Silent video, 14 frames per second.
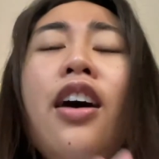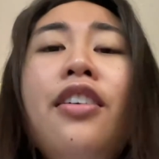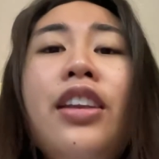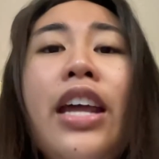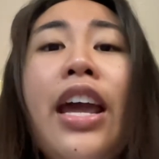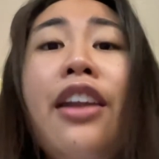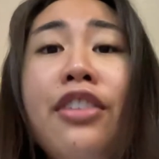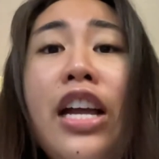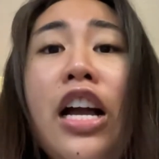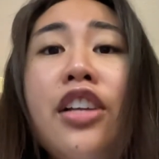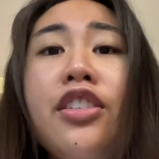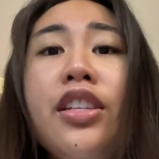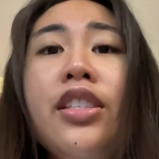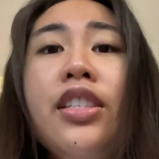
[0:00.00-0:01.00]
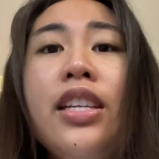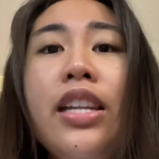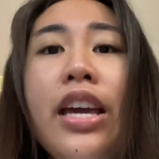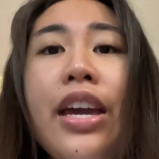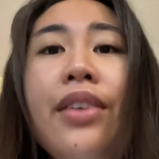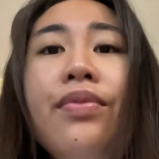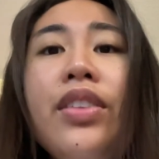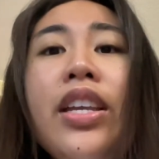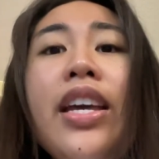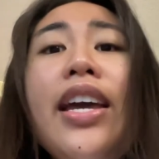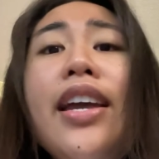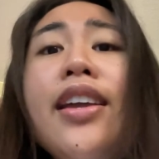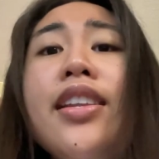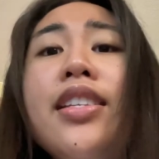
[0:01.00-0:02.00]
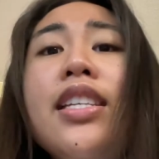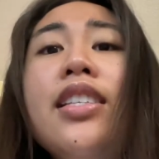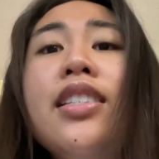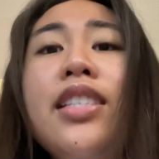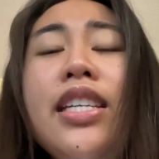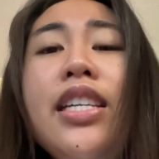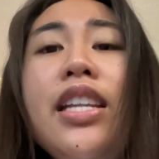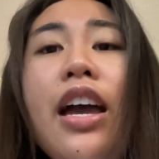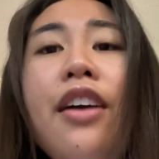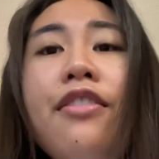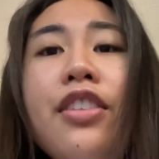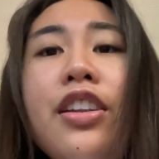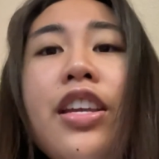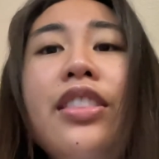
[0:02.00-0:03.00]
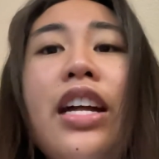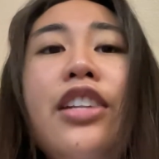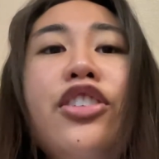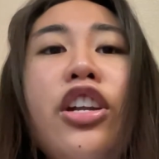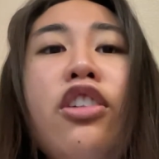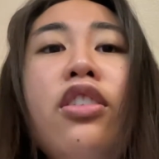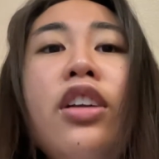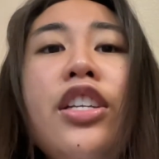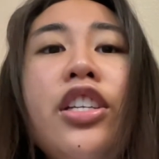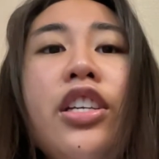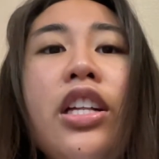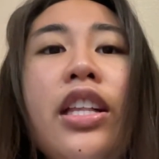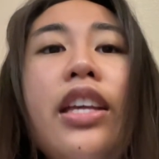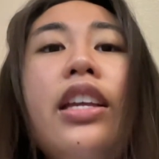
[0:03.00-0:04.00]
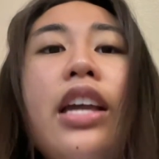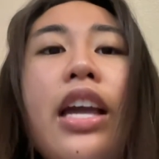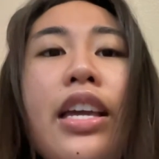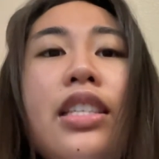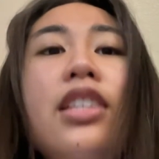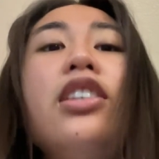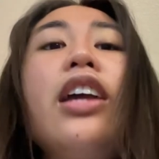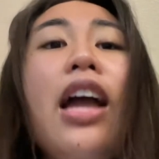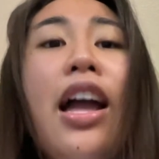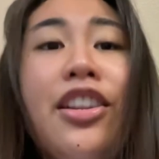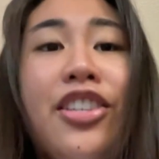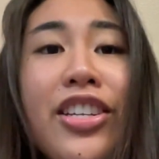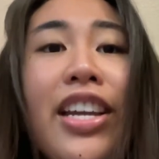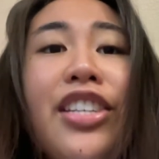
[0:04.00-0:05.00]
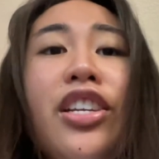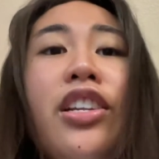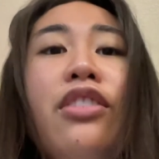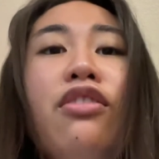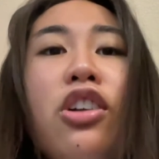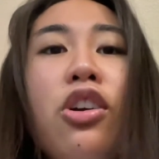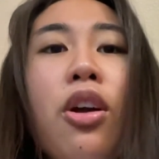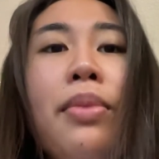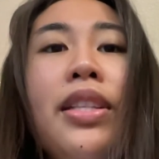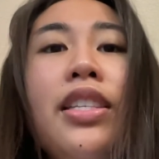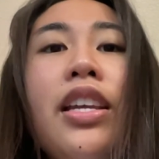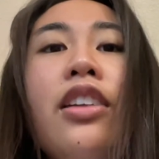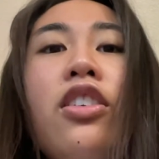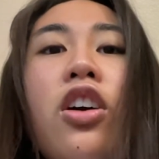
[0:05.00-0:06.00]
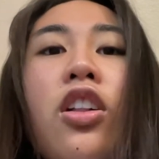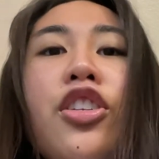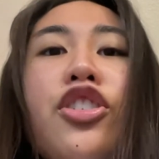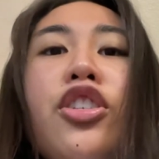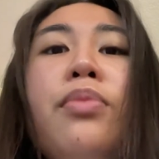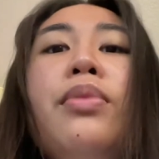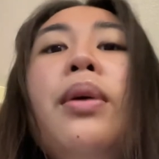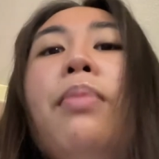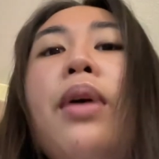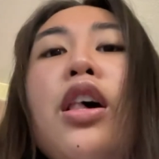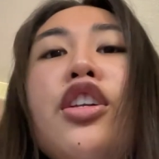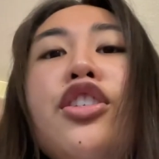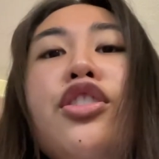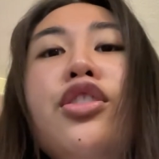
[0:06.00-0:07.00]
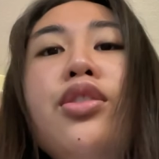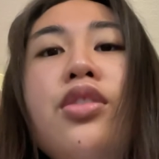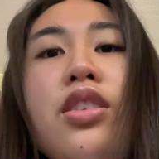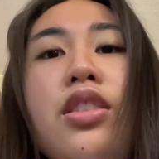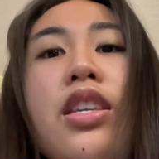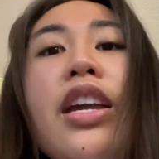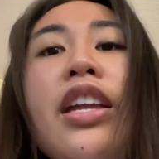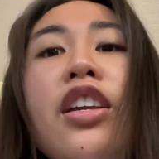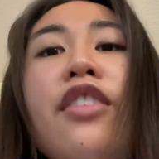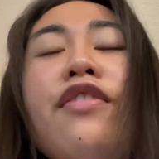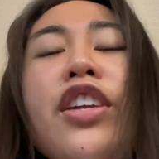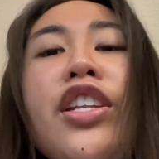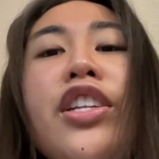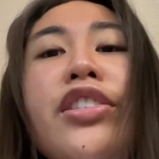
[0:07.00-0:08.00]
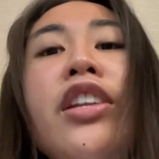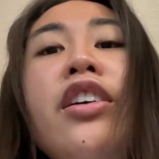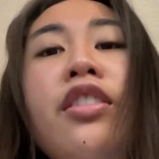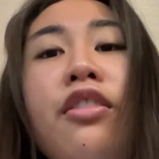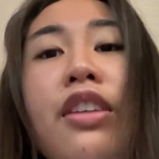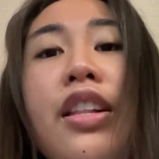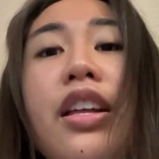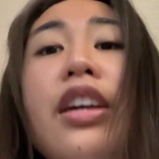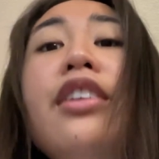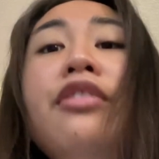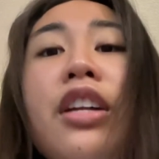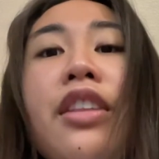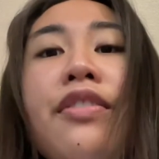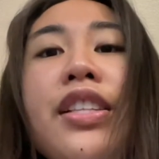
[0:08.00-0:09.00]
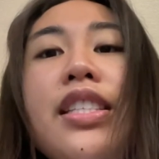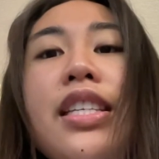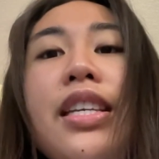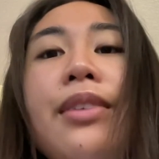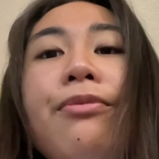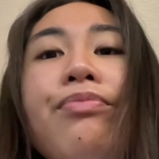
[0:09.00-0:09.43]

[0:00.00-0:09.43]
and reactions today, it is indeed evident that general education requirements in college should be abolished due to the inconvenience and irrelevancy.